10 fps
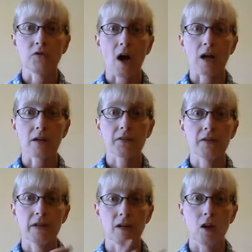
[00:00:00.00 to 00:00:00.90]
O
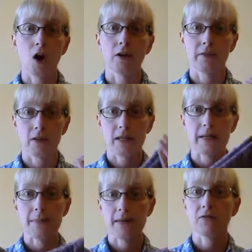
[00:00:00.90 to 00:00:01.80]
Socks knit along, because I'll
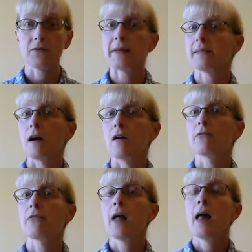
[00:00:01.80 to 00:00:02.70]
keep these for myself.